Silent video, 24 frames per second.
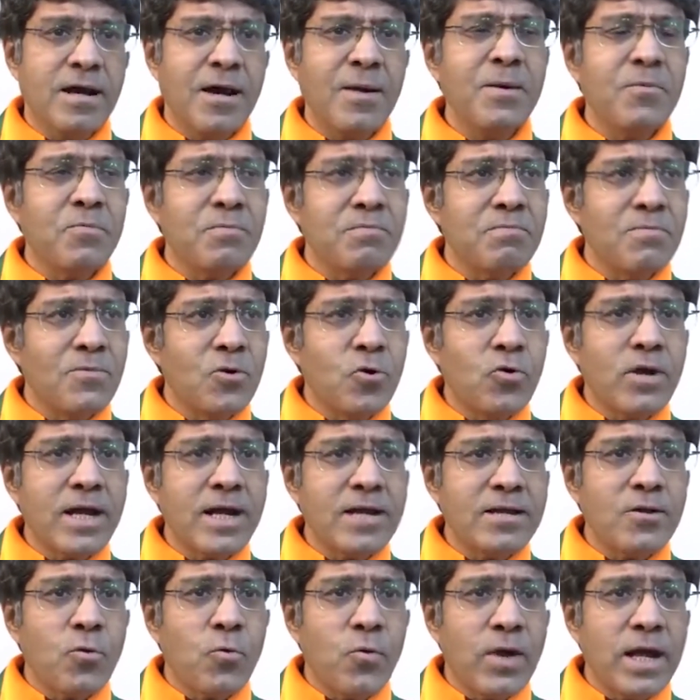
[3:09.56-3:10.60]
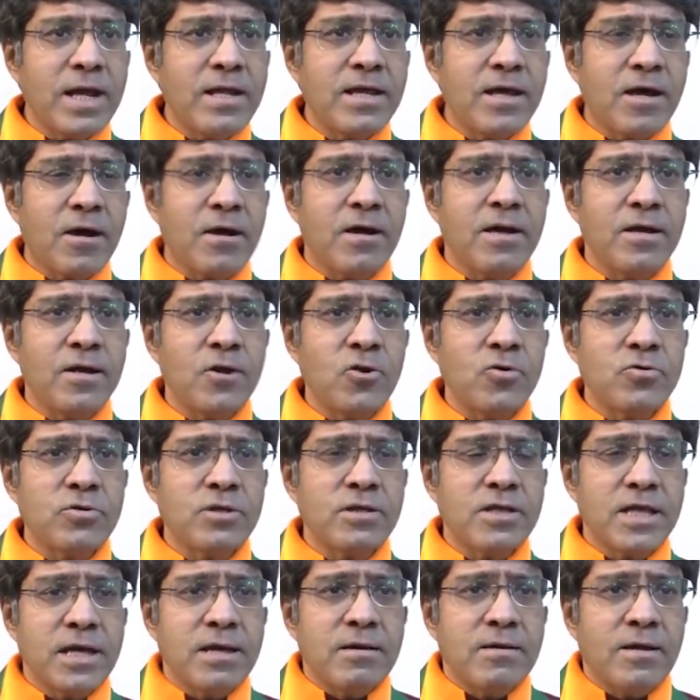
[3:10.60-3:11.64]
I mean, look at the way they are, you know,
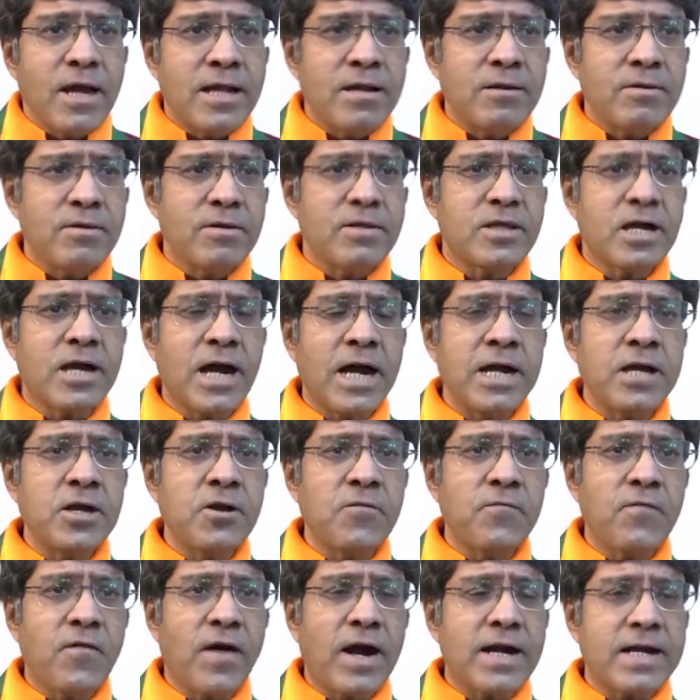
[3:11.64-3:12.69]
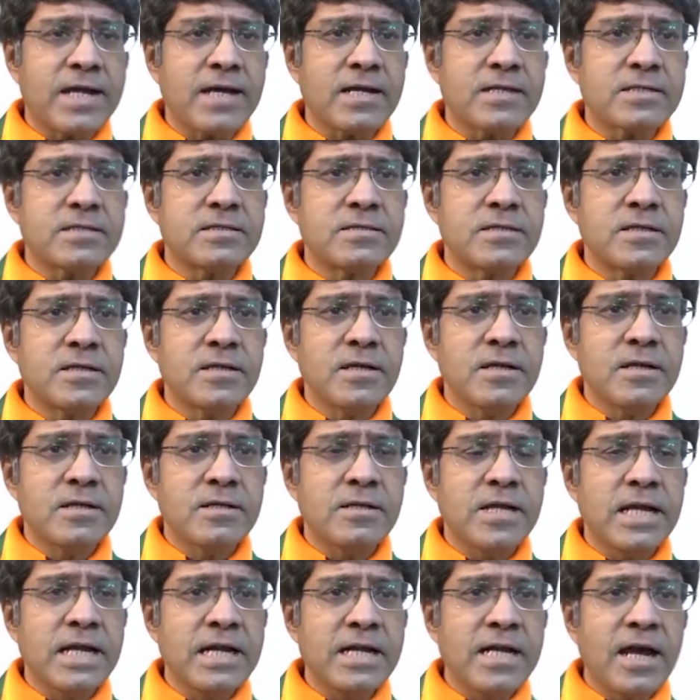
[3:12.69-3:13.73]
and the kind of attacks
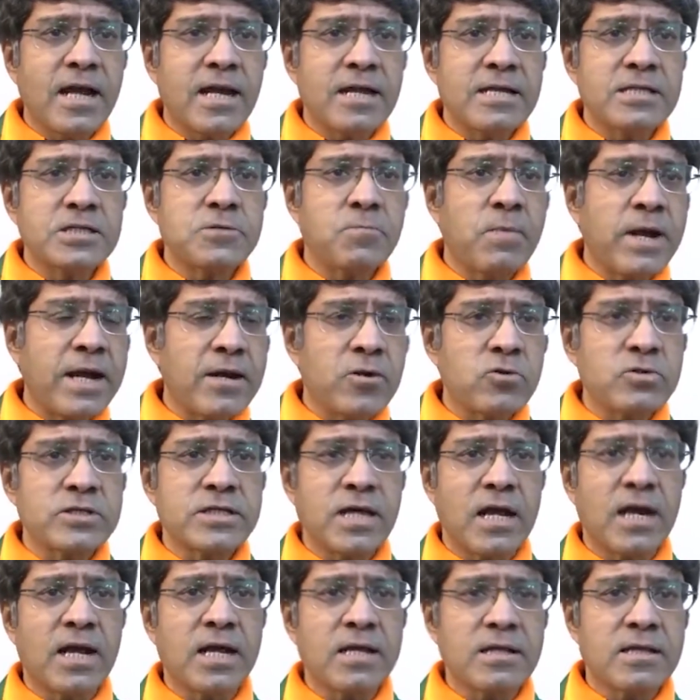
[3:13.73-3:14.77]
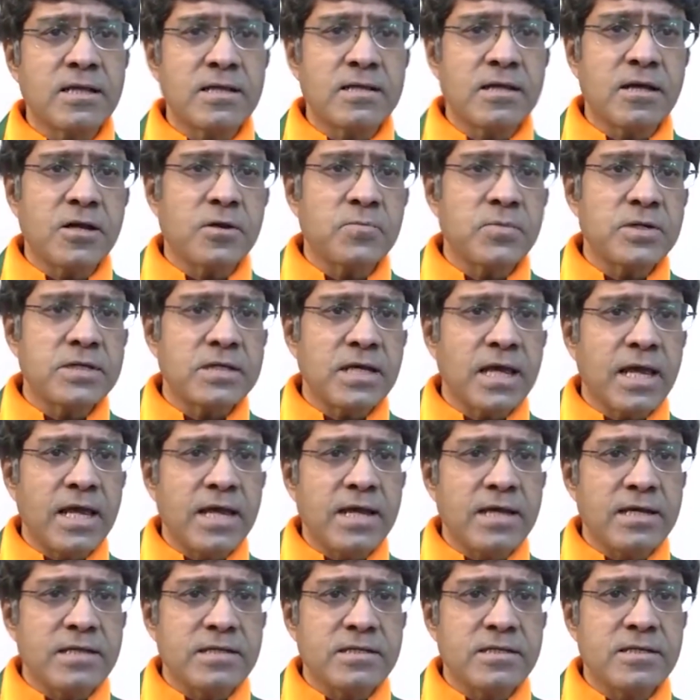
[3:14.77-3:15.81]
the India Alliance made on Sanatana Dharma,
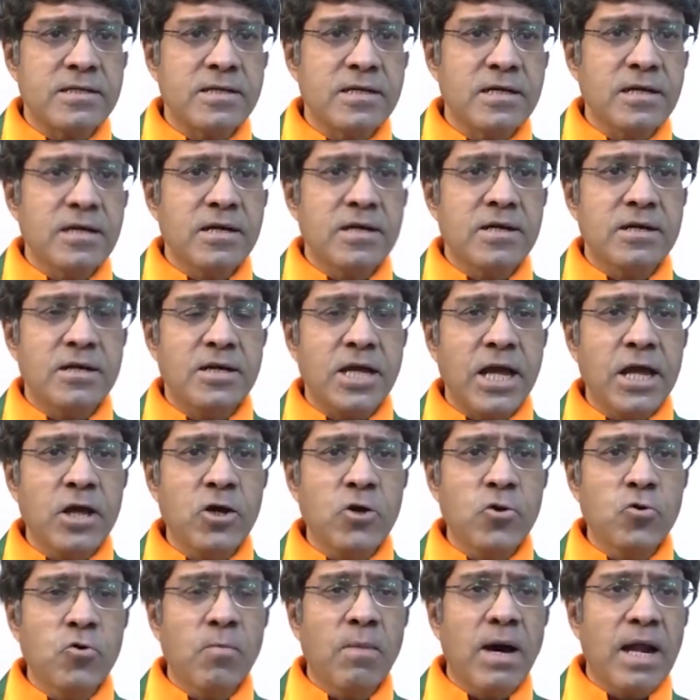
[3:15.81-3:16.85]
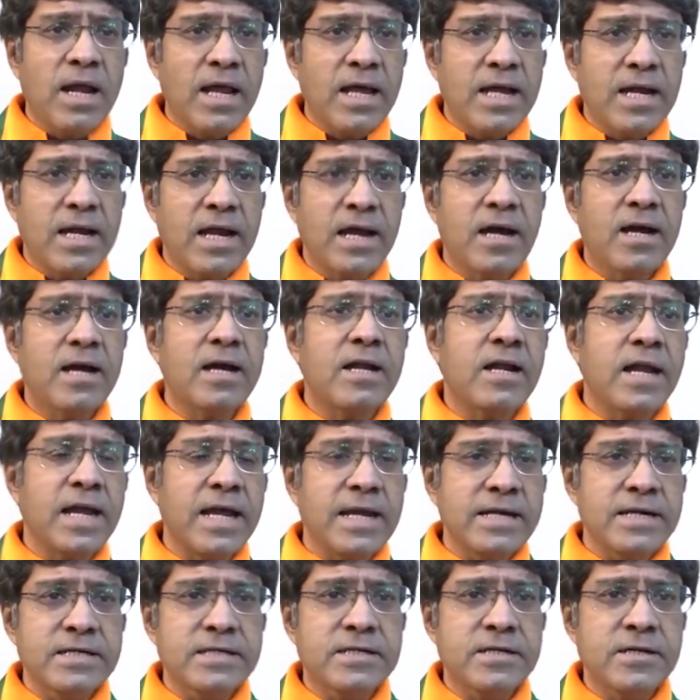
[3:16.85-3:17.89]
saying it's dengue, malaria and
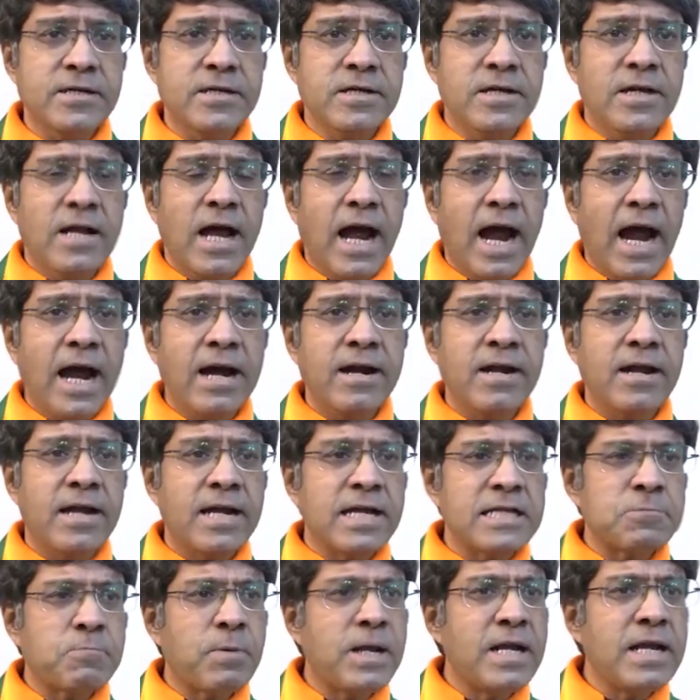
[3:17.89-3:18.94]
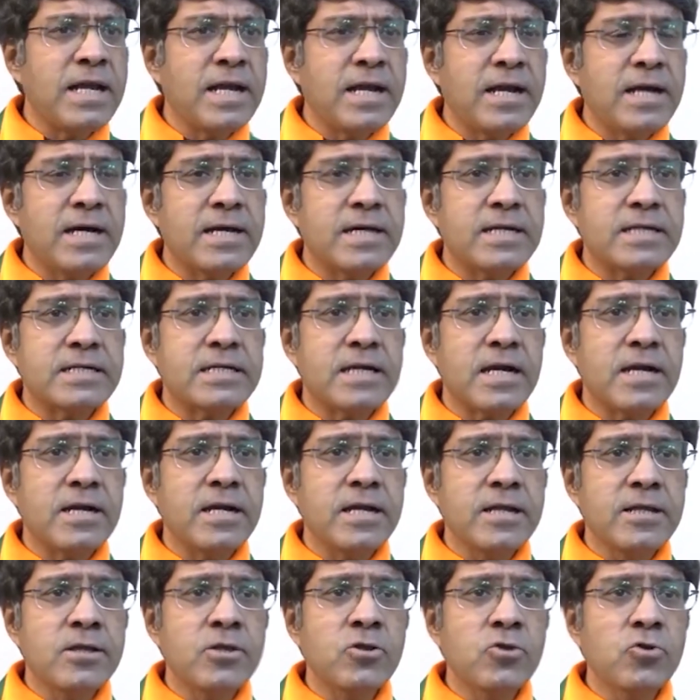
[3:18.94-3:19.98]
AIDS. And an SP leader had said,
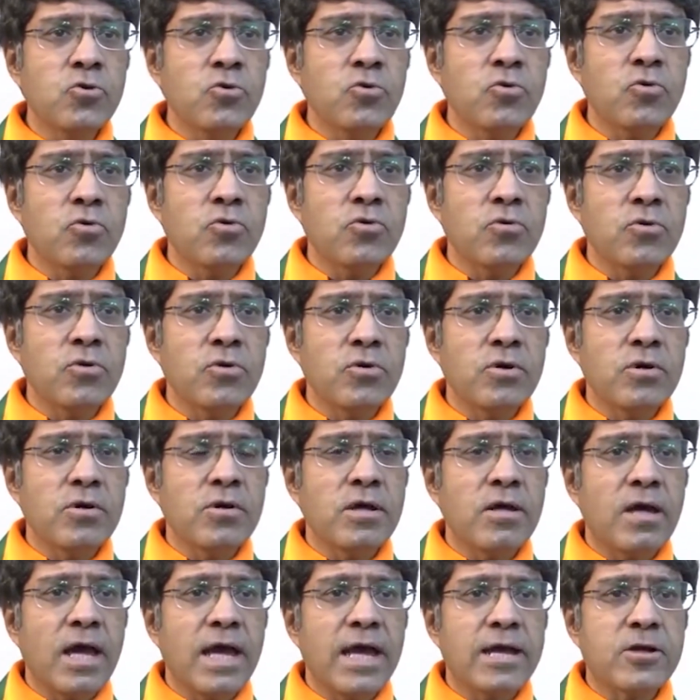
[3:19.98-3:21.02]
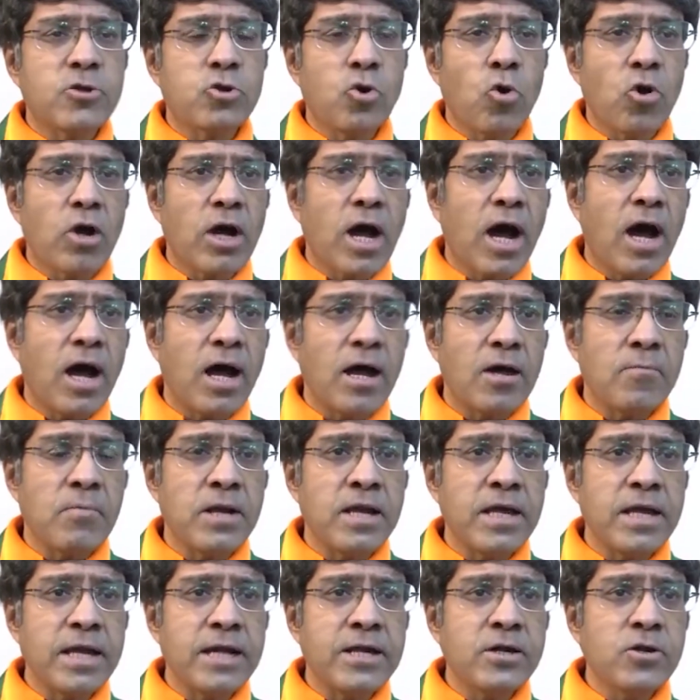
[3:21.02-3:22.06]
Hindu ek dhoka hai,
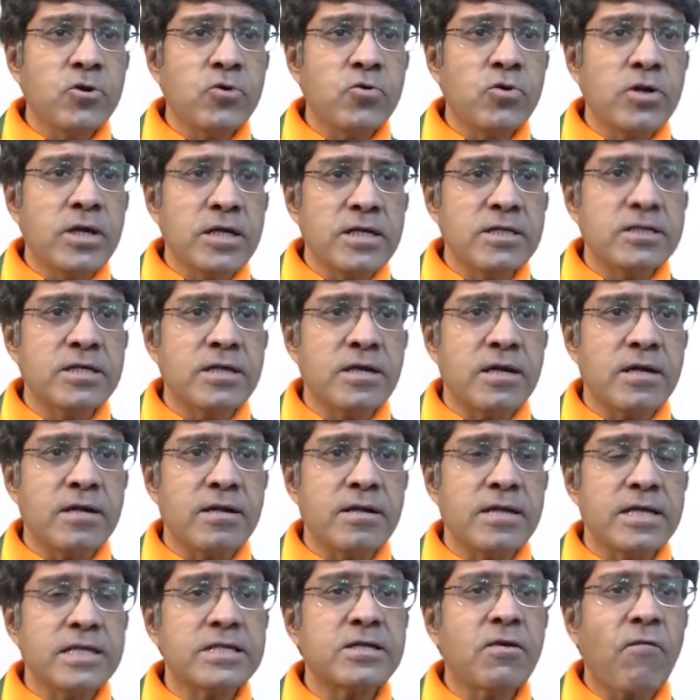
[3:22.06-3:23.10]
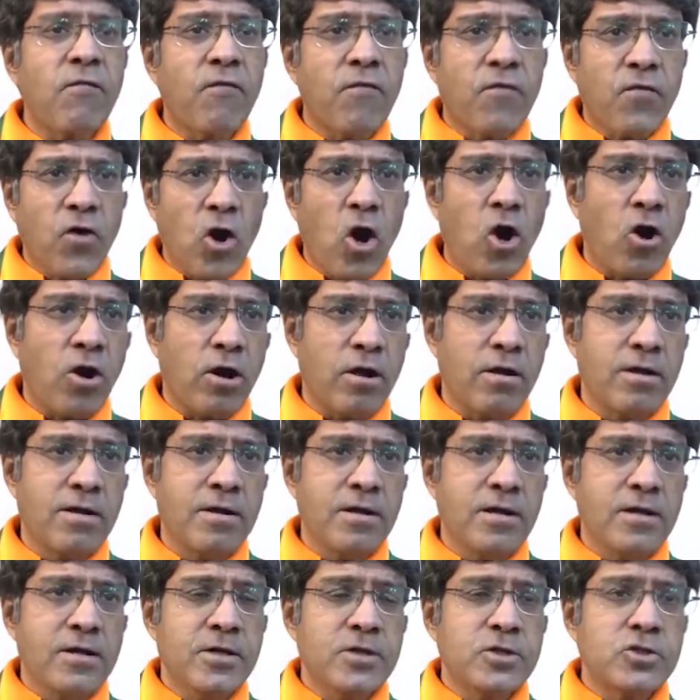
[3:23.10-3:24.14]
meaning Hindu religion is a fraud.
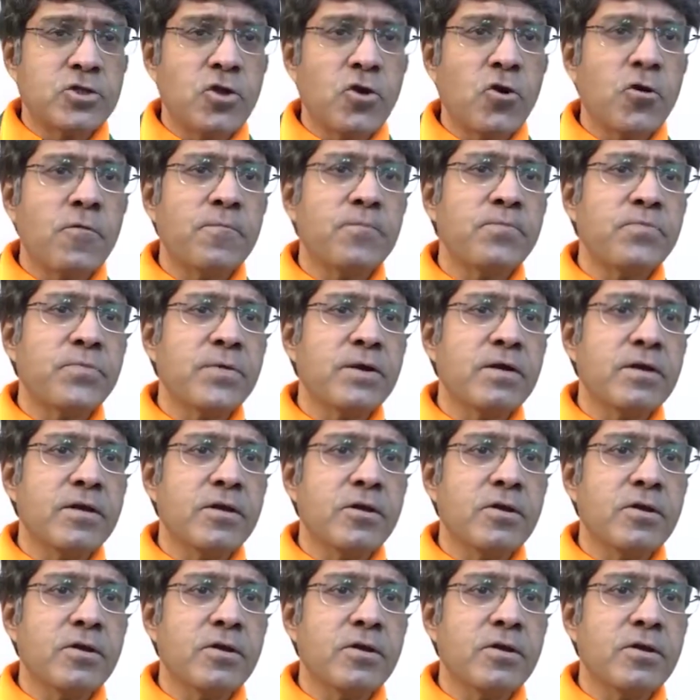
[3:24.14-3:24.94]
So